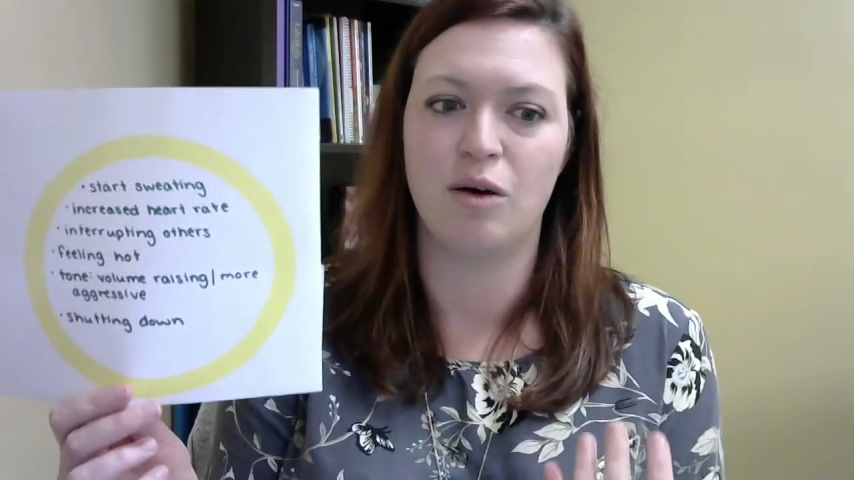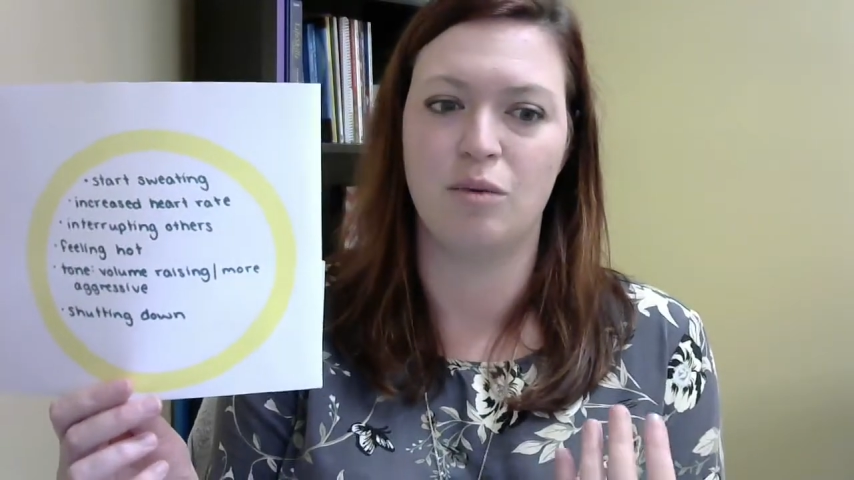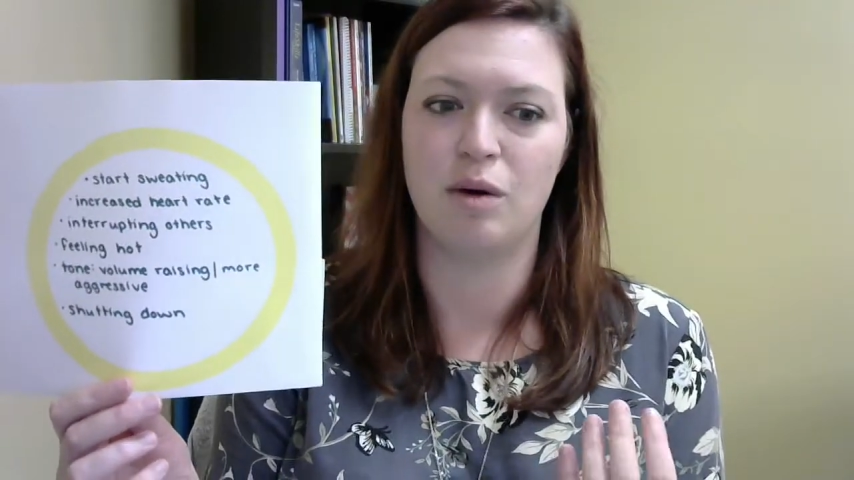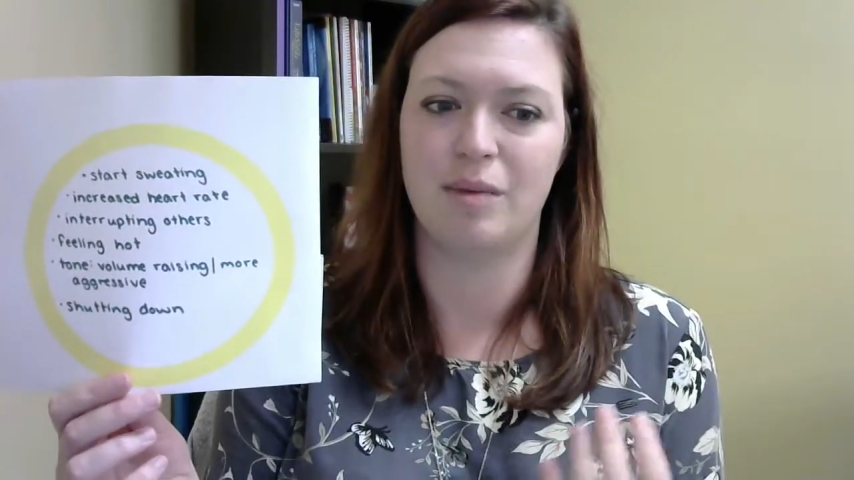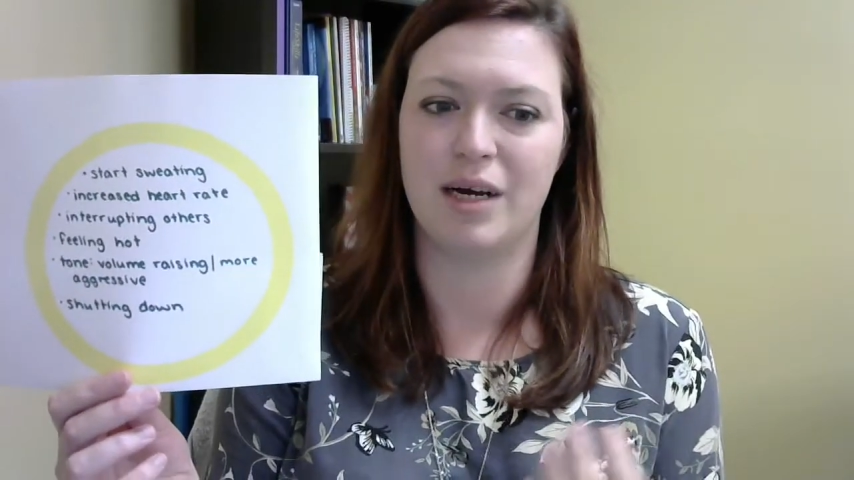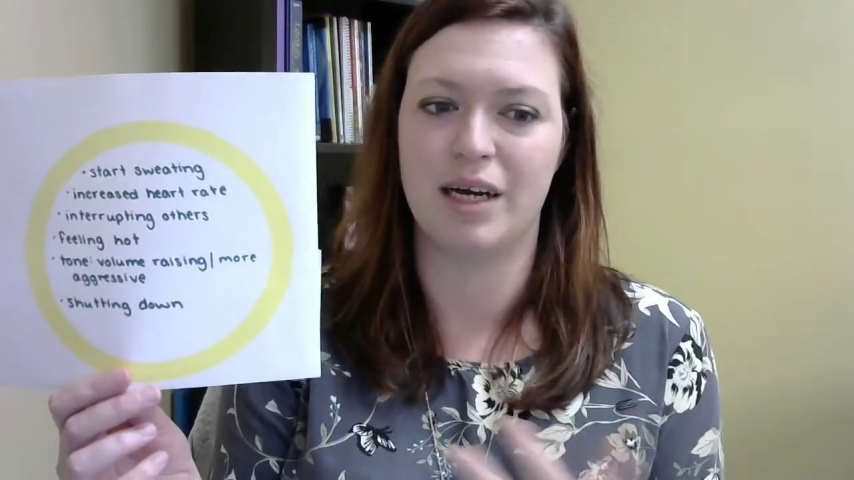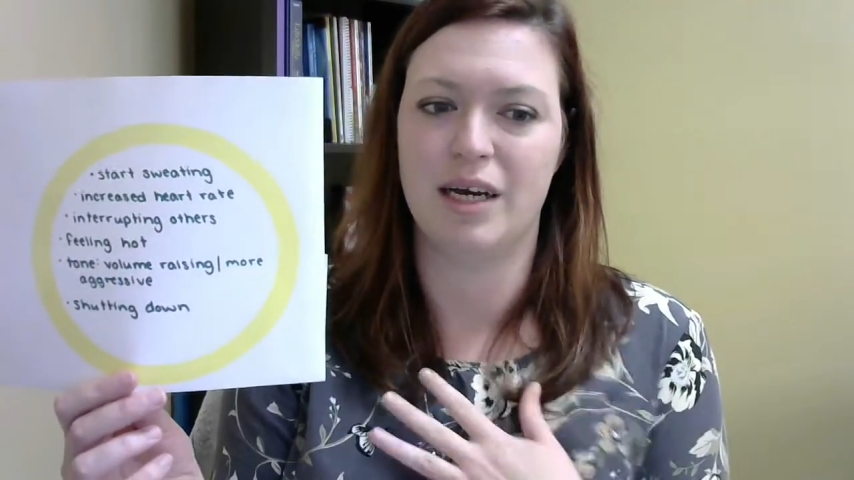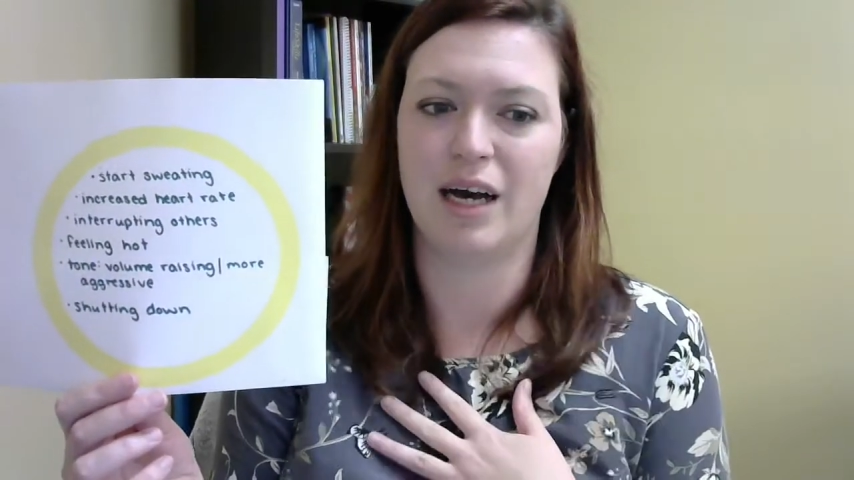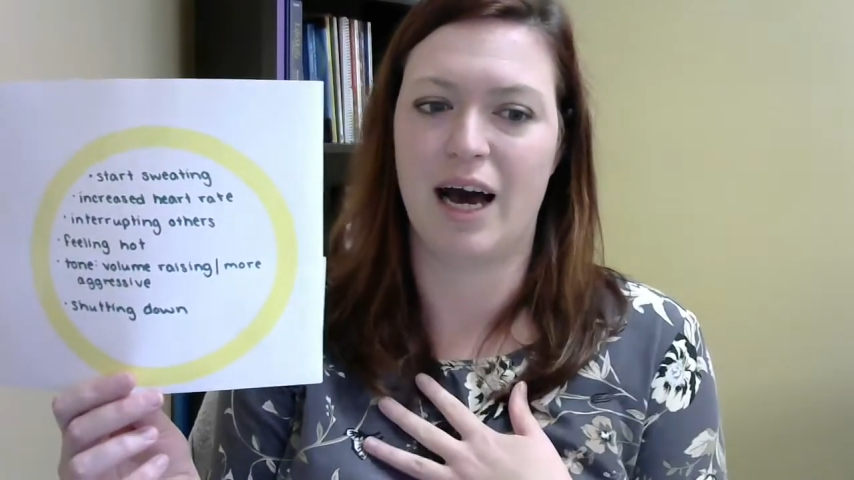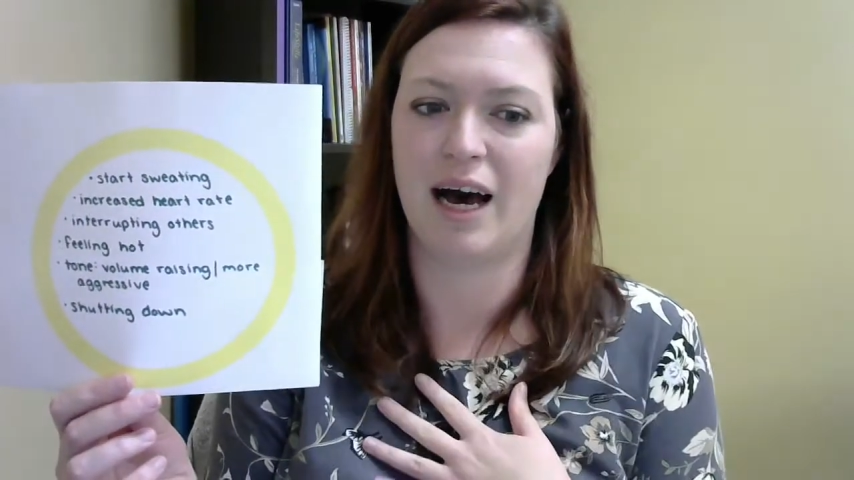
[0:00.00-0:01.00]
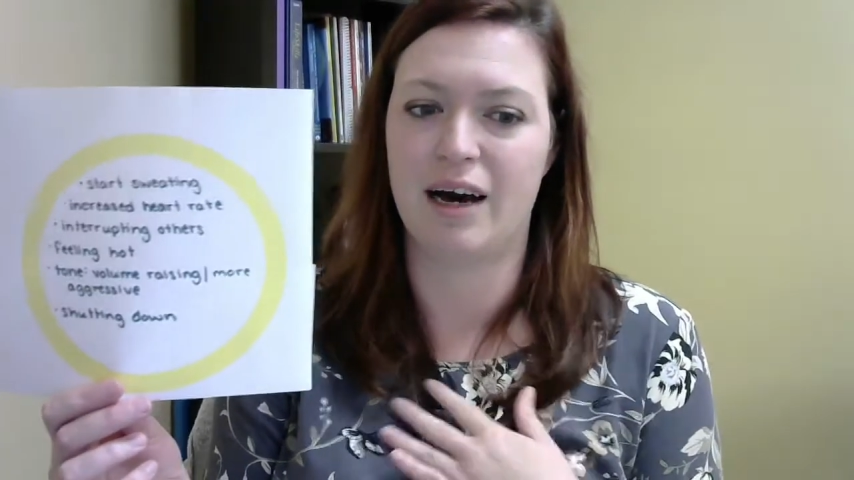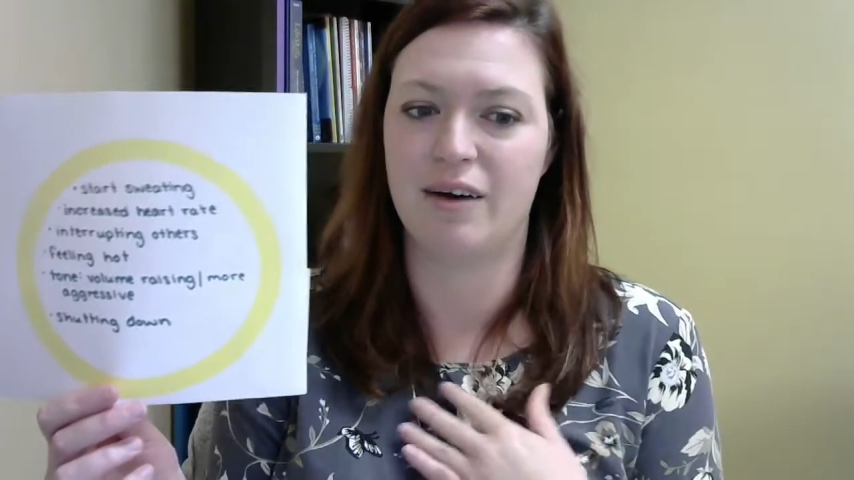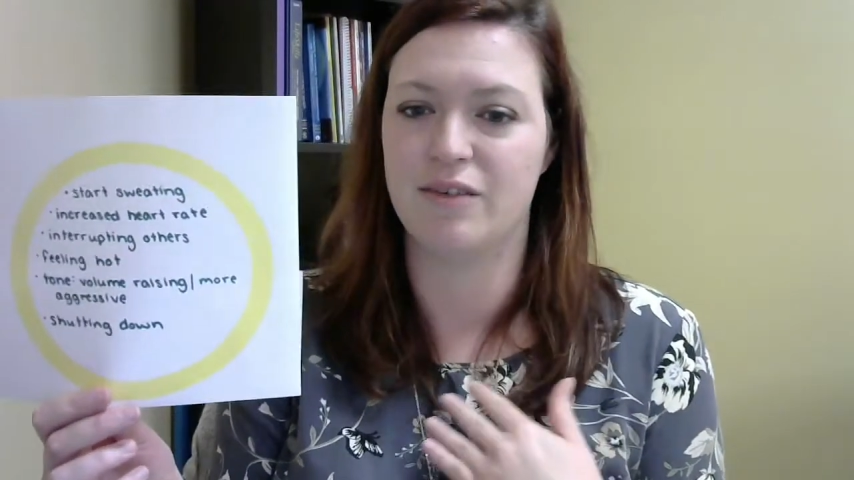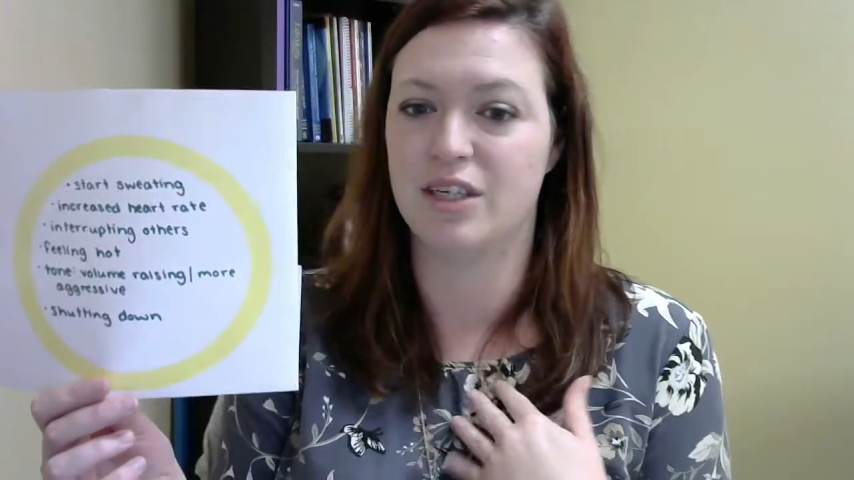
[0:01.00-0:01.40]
We might have